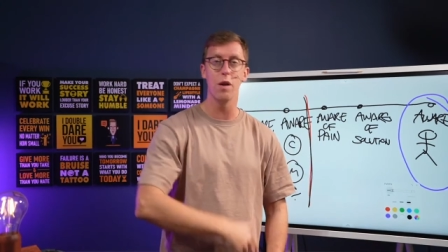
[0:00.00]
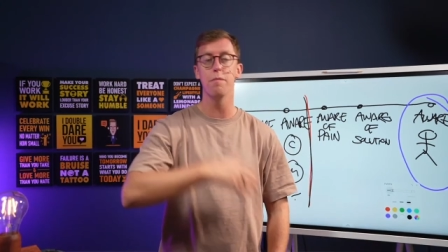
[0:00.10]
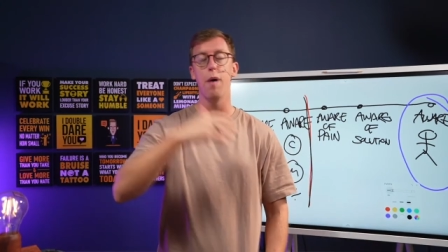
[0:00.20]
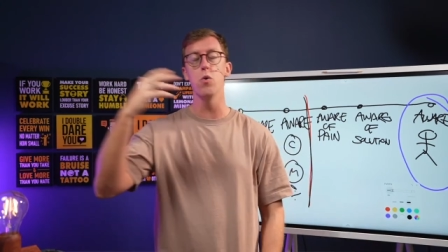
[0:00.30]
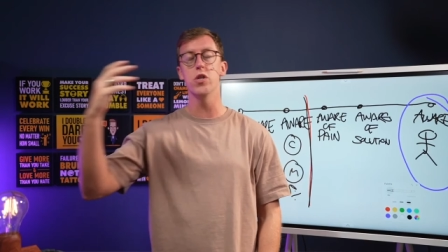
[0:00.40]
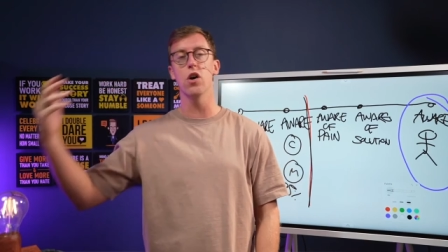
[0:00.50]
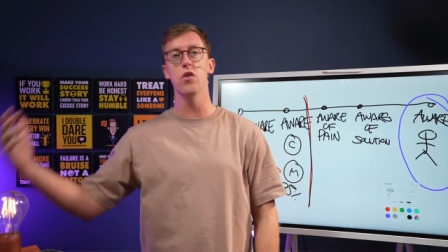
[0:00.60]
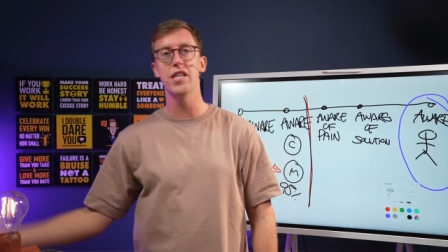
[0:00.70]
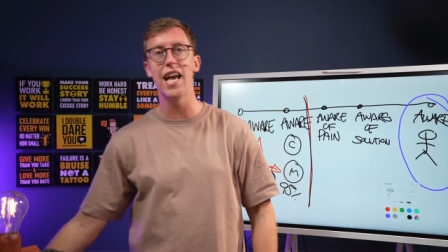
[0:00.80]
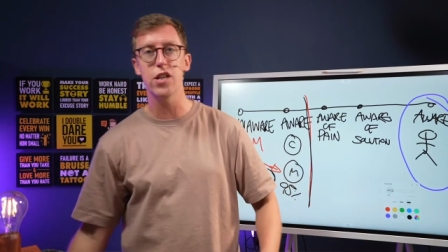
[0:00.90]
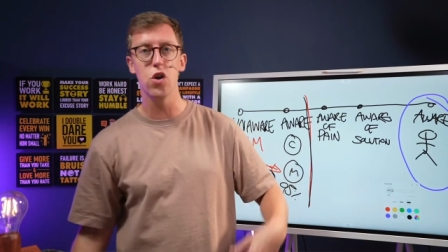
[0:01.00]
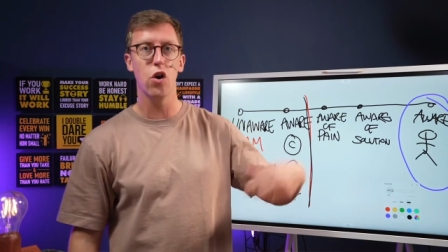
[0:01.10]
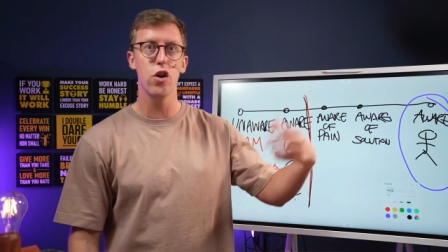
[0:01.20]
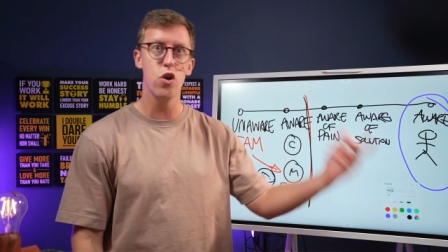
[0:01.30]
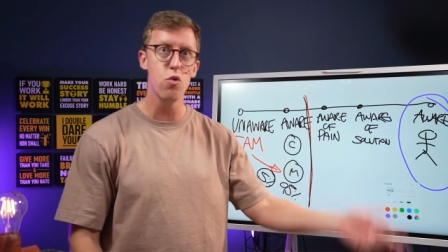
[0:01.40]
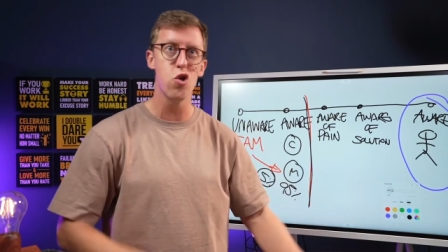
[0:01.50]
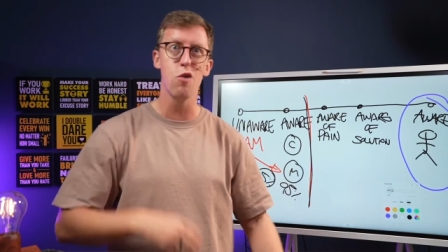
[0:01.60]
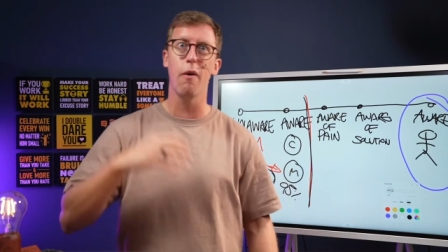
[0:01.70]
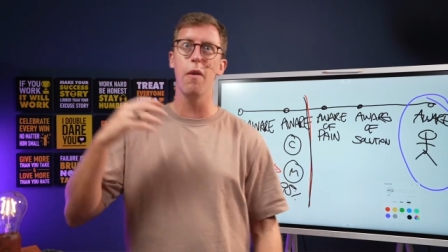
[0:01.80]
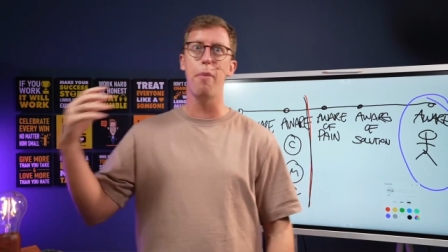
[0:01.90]
when I'm posting on TikTok and
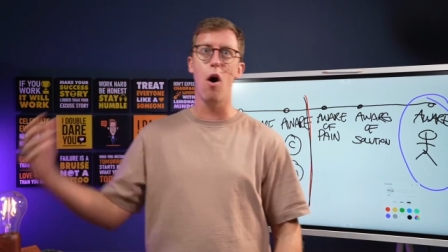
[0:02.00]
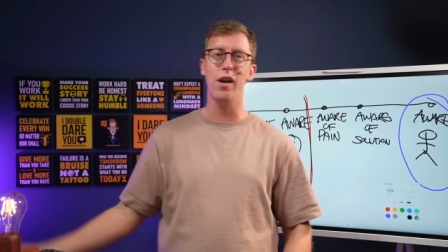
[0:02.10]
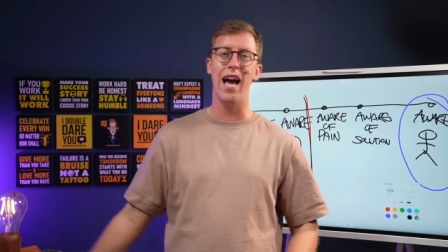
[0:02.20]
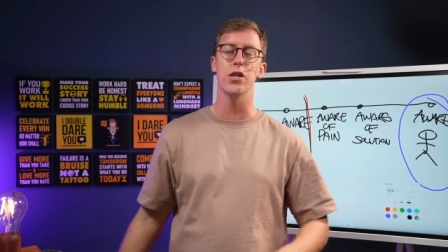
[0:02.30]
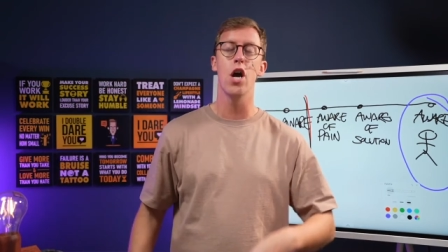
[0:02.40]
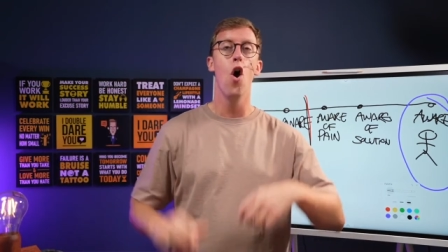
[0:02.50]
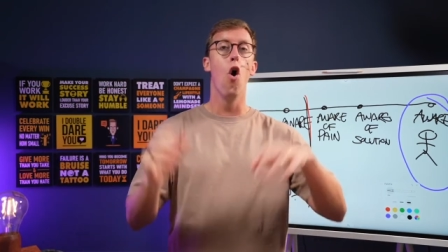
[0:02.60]
YouTube, on the podcast,